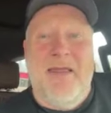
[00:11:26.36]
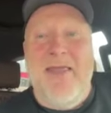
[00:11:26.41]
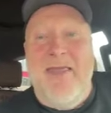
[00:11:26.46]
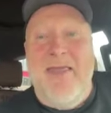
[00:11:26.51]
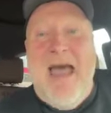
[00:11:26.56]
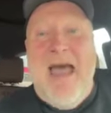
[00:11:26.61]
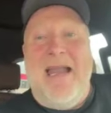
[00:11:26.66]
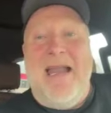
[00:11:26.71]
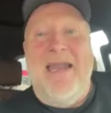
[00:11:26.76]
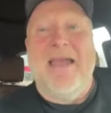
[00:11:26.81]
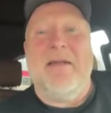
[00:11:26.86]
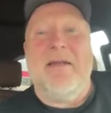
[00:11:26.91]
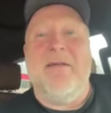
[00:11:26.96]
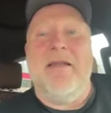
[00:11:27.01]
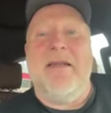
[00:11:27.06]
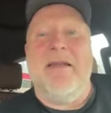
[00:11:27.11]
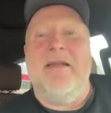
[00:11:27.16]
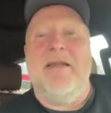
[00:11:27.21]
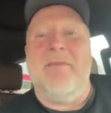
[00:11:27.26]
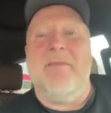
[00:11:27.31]
that
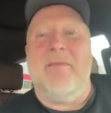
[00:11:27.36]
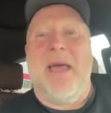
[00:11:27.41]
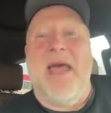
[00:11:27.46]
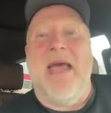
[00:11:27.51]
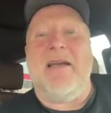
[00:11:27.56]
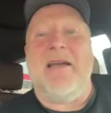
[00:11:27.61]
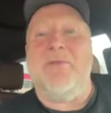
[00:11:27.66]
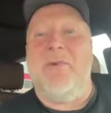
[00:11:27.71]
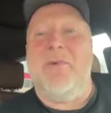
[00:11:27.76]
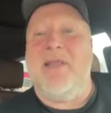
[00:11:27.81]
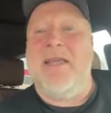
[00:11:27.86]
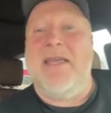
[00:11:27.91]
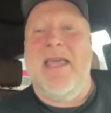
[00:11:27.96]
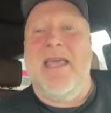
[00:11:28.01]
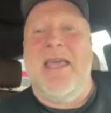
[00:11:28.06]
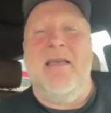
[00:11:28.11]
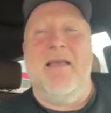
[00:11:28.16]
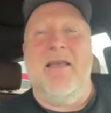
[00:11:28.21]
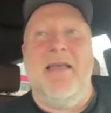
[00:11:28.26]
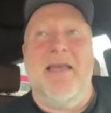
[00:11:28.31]
impact with
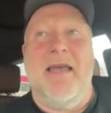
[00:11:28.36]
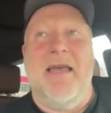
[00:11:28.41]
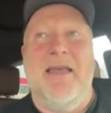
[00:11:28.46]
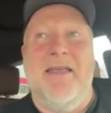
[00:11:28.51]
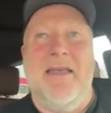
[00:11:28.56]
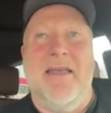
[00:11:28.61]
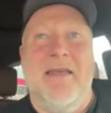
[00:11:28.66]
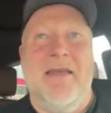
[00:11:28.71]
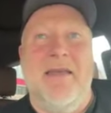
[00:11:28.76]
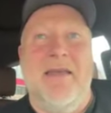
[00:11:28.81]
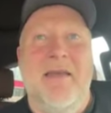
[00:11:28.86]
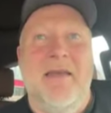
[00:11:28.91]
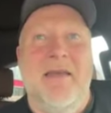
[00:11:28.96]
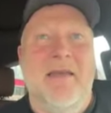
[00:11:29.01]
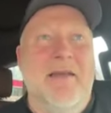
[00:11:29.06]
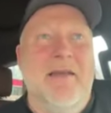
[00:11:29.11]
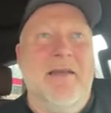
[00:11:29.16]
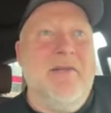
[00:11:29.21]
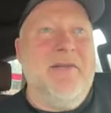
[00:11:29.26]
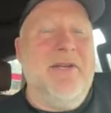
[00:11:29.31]
Ceili, I think,
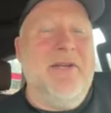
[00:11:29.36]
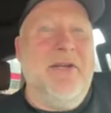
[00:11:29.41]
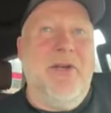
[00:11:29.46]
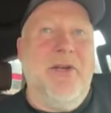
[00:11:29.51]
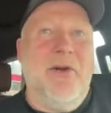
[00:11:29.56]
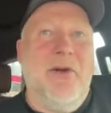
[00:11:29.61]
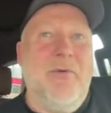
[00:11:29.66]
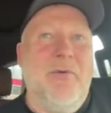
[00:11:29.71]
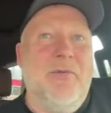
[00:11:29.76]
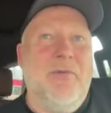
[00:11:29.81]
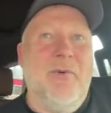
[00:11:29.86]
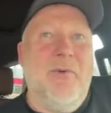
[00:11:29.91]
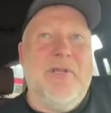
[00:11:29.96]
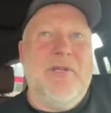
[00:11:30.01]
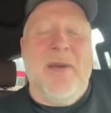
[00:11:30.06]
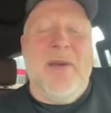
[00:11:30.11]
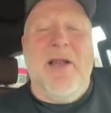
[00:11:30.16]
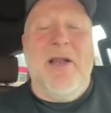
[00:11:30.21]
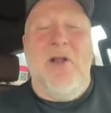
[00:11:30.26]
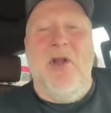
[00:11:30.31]
you know, it's
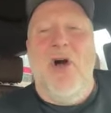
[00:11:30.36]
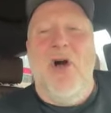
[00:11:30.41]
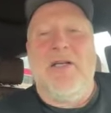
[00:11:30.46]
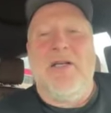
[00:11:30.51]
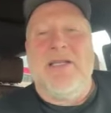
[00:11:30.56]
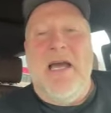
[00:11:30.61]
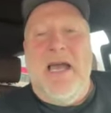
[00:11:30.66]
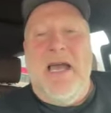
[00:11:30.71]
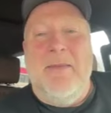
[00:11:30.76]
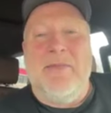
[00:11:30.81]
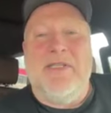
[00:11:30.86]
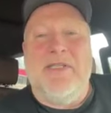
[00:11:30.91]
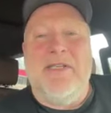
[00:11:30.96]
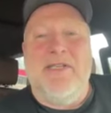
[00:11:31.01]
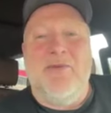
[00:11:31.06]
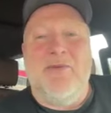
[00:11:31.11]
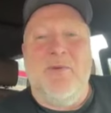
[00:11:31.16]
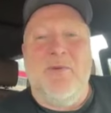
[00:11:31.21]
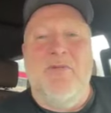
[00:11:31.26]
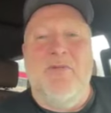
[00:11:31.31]
been a long time
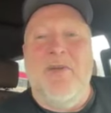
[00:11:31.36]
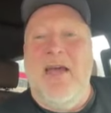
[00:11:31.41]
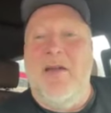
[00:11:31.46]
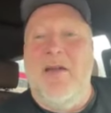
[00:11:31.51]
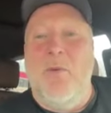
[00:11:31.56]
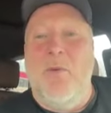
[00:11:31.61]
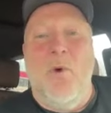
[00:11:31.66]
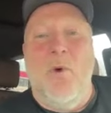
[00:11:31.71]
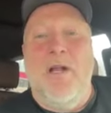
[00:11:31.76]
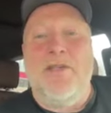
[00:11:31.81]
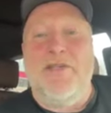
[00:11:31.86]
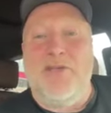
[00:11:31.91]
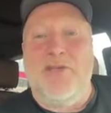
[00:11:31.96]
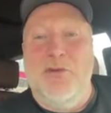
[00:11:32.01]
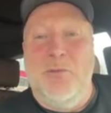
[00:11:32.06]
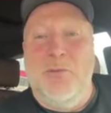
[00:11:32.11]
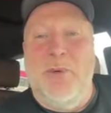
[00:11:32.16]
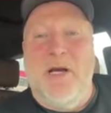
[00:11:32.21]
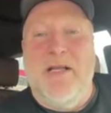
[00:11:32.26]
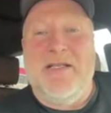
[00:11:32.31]
since we've had a
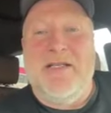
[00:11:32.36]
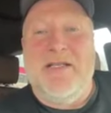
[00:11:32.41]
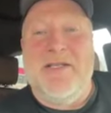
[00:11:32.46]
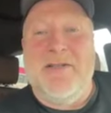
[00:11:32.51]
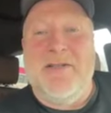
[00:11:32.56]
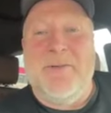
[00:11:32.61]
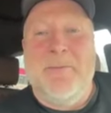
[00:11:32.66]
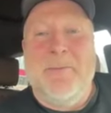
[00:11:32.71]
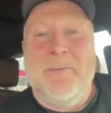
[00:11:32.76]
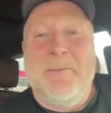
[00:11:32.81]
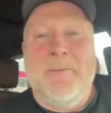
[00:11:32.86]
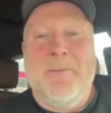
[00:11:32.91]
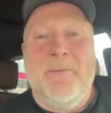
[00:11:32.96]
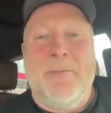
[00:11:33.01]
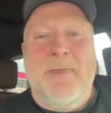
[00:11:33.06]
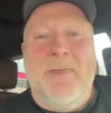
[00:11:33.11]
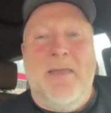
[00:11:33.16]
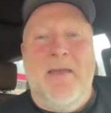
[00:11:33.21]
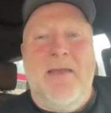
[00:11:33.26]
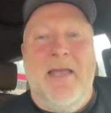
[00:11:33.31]
1-2 punch.
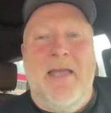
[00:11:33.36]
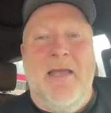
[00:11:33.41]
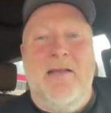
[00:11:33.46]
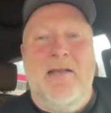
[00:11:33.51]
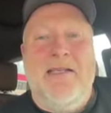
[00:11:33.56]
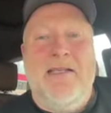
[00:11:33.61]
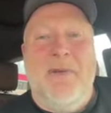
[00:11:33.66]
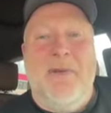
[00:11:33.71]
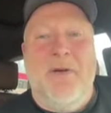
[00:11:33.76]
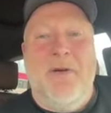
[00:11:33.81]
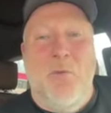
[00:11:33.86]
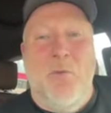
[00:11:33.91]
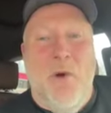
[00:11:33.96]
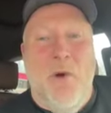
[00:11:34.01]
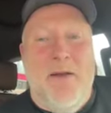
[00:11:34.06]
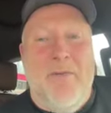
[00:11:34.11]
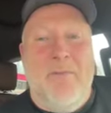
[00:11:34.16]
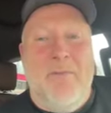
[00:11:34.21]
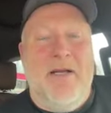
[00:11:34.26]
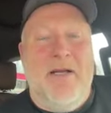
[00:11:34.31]
Kaylee's been a
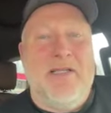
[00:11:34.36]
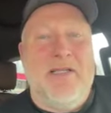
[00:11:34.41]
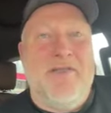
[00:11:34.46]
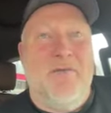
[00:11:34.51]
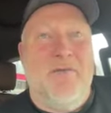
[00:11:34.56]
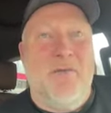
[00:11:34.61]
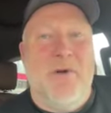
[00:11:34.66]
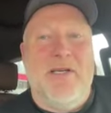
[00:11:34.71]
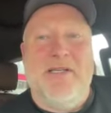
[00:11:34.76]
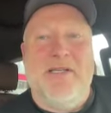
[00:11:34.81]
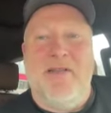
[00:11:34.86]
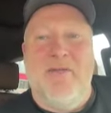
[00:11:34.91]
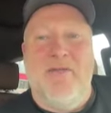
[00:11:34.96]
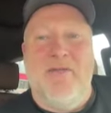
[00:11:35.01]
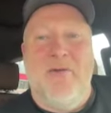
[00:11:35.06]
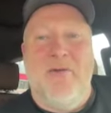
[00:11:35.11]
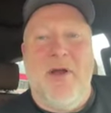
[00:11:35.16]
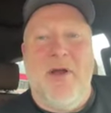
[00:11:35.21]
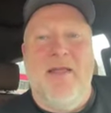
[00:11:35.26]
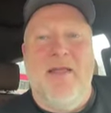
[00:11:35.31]
one punch for us at the
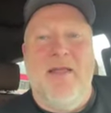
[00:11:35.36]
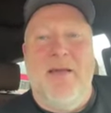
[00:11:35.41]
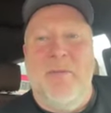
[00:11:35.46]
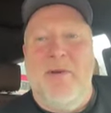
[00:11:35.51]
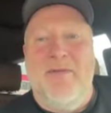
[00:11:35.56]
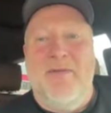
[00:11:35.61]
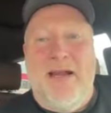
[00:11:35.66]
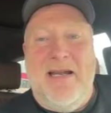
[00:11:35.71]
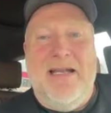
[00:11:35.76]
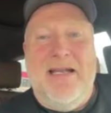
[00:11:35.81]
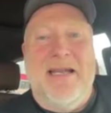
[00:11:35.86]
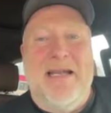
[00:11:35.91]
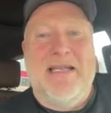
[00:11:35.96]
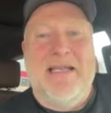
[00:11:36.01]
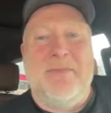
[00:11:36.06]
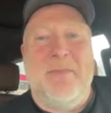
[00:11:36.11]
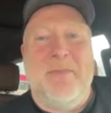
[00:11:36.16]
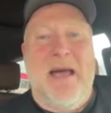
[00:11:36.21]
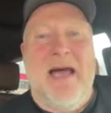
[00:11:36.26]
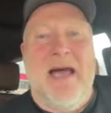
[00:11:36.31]
front, and then we've had a
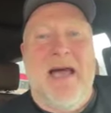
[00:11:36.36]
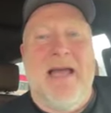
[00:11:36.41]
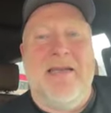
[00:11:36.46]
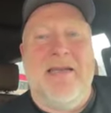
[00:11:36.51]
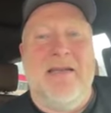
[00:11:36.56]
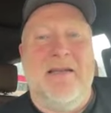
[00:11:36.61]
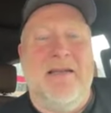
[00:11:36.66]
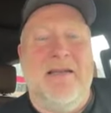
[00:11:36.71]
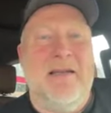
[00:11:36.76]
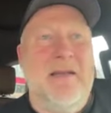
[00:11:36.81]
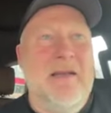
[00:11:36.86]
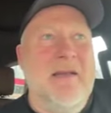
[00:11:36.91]
nice pack, and